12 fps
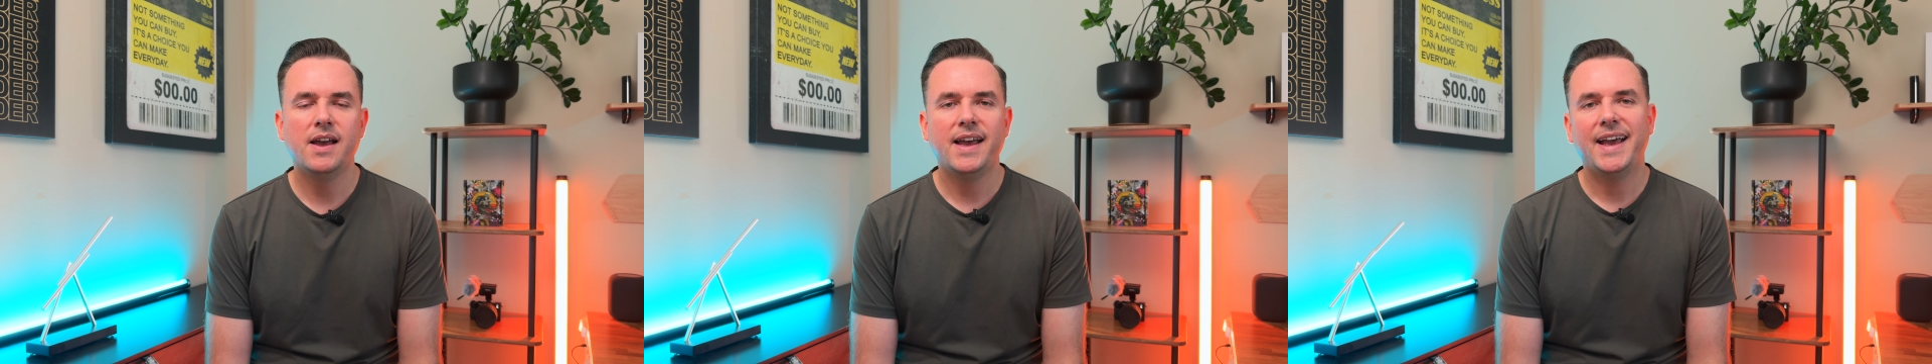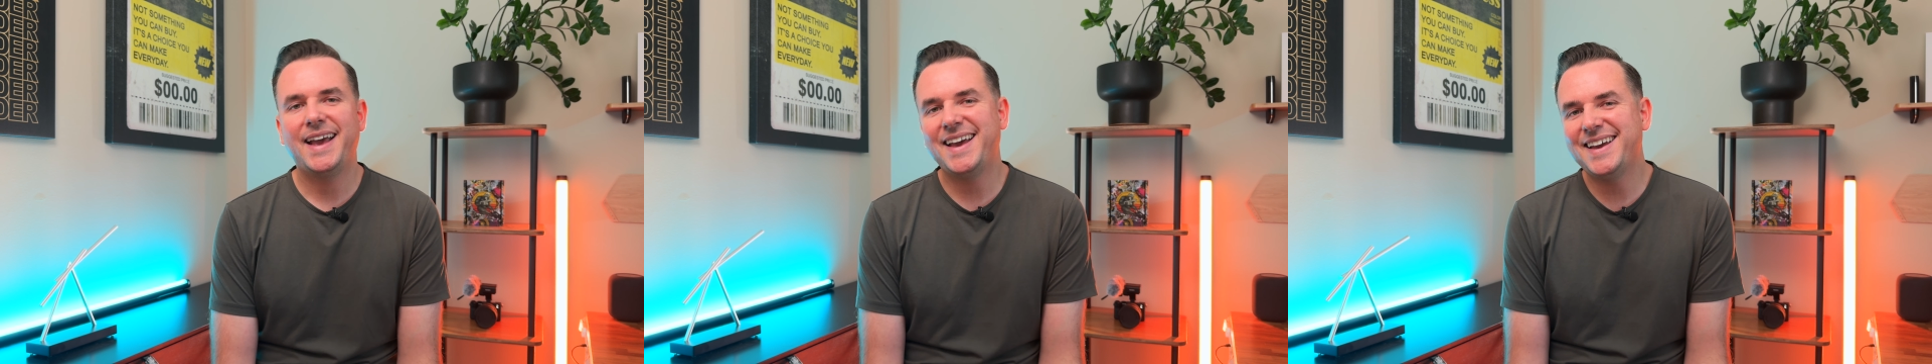
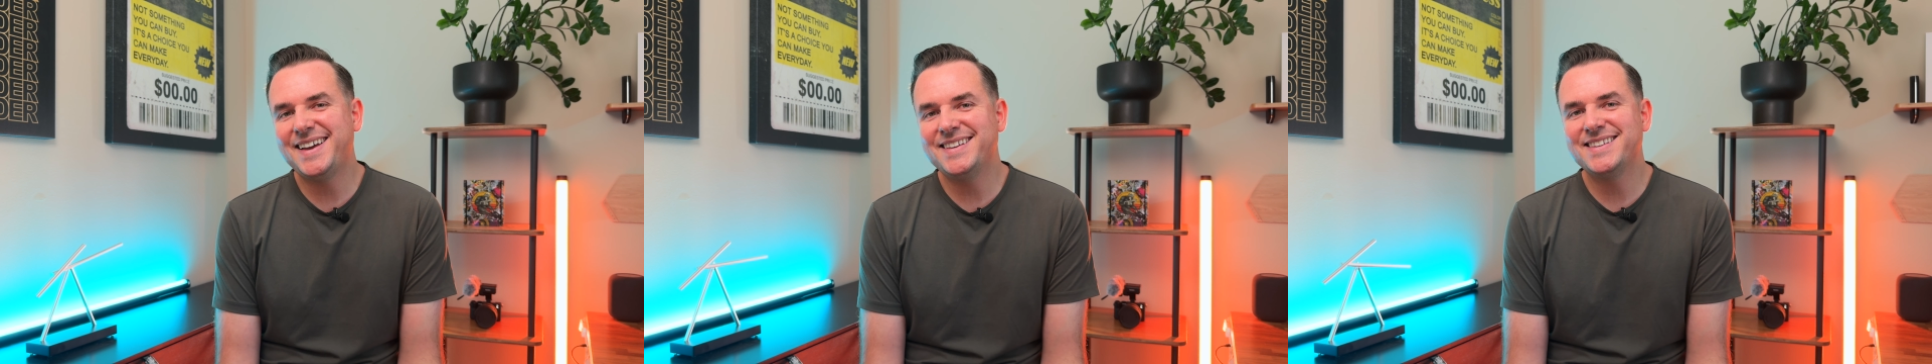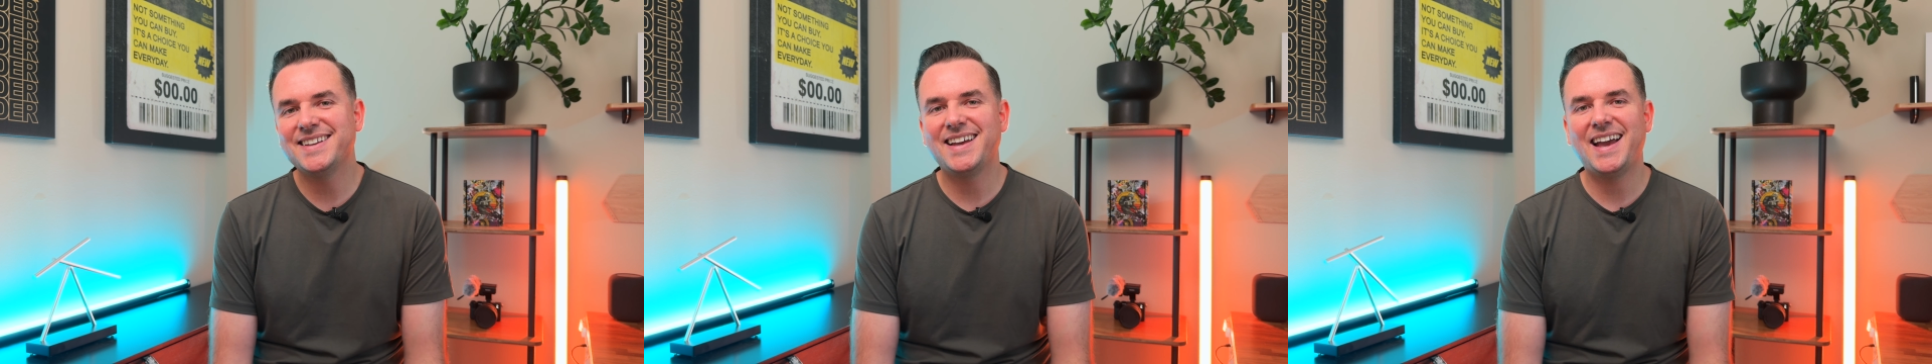
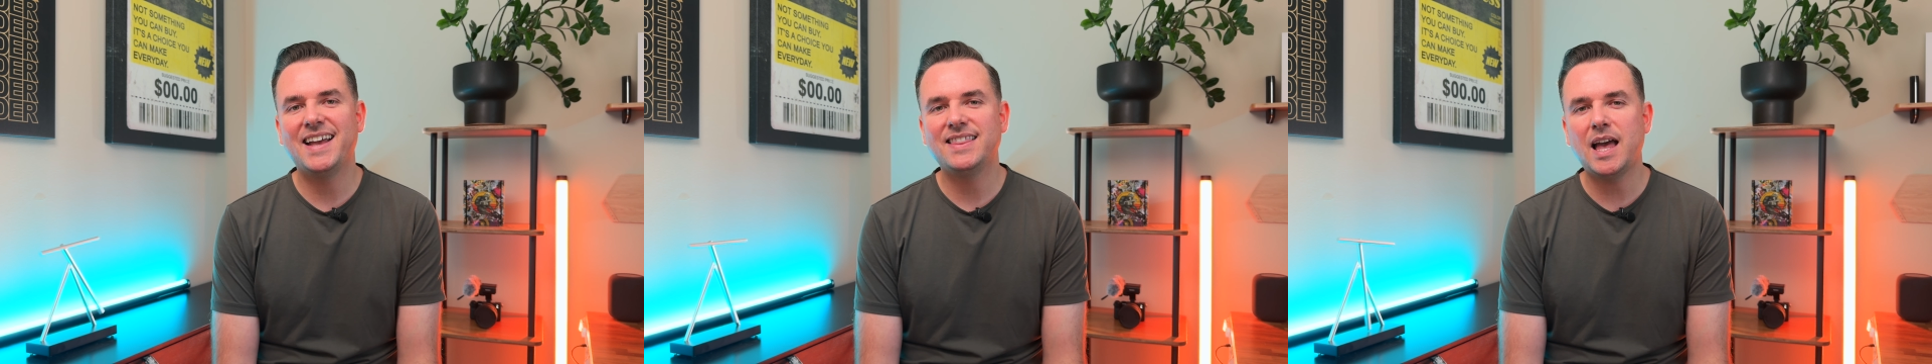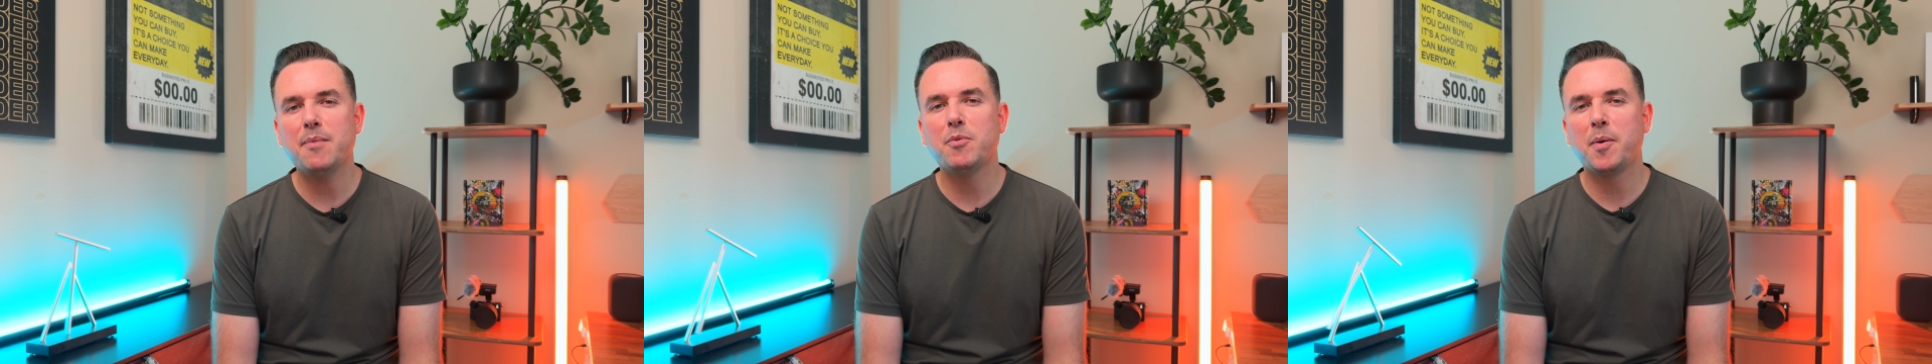And at
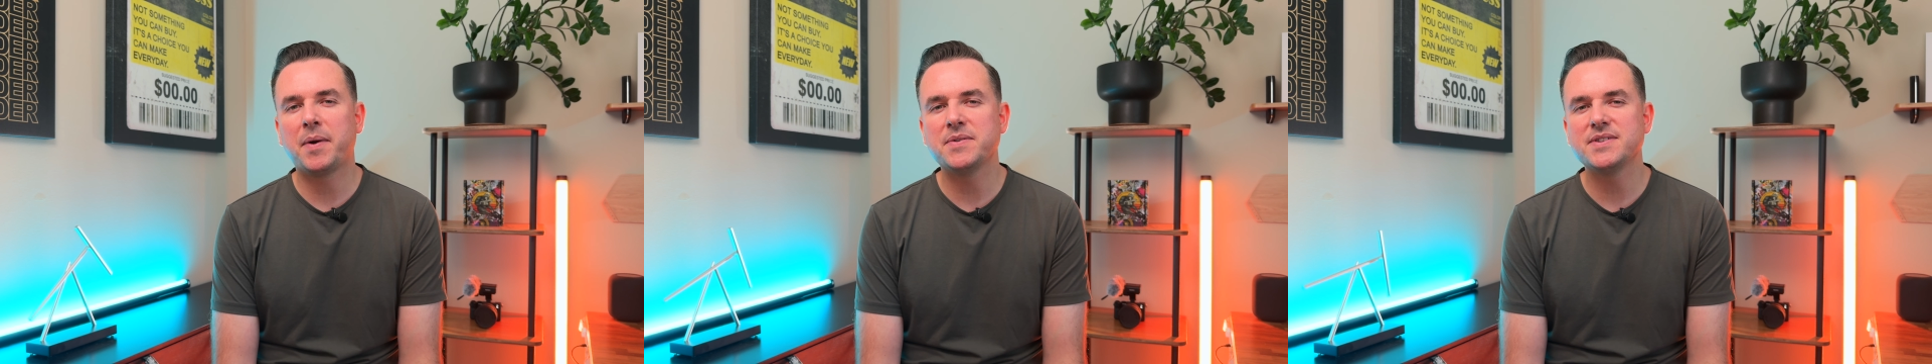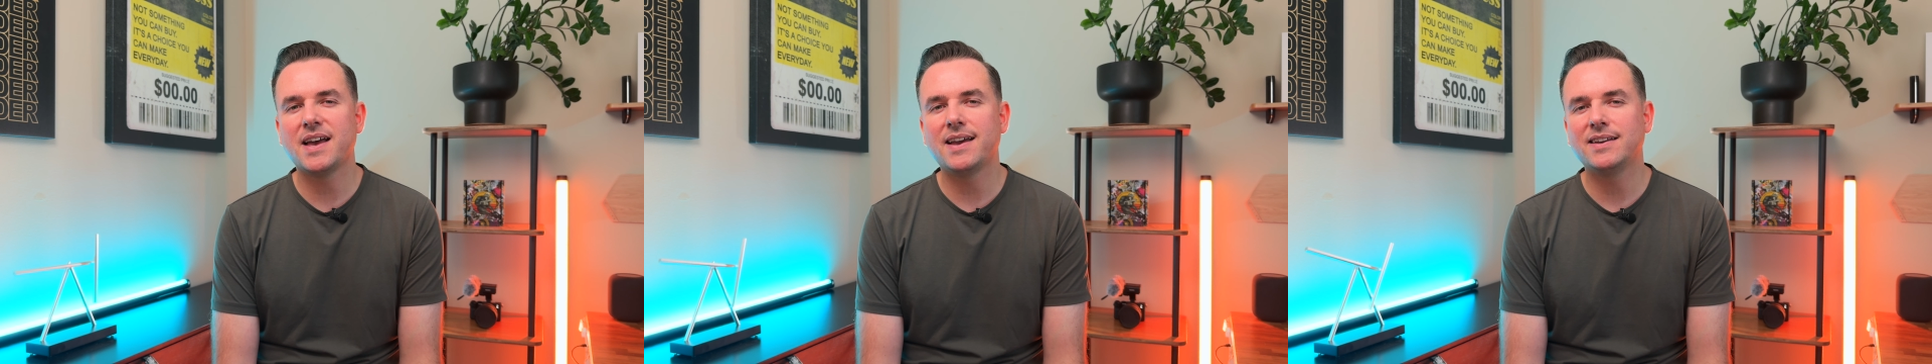that moment, I
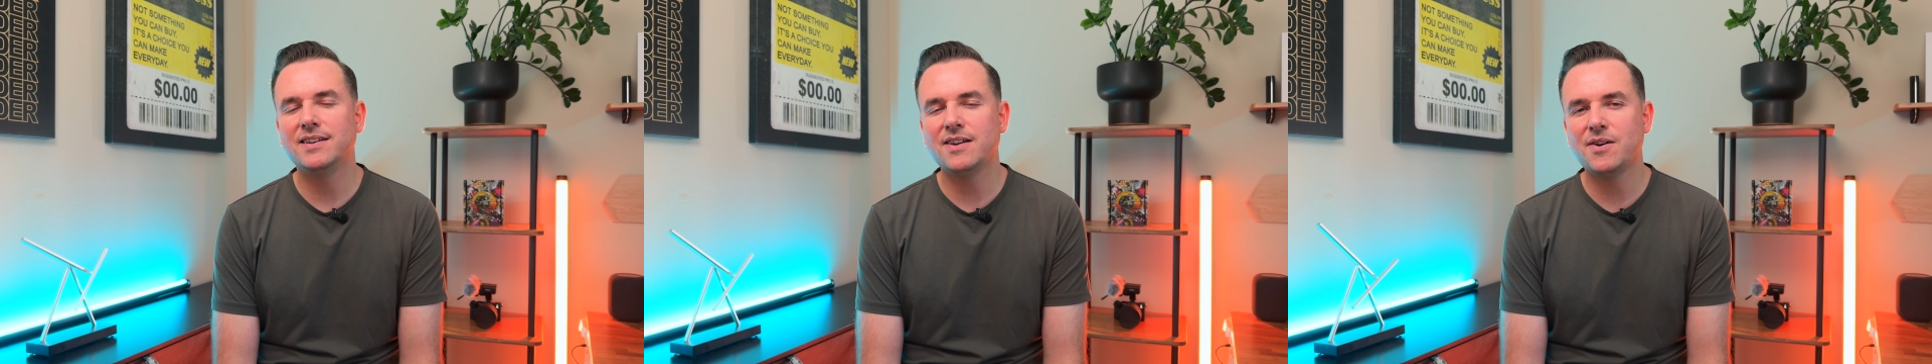was like,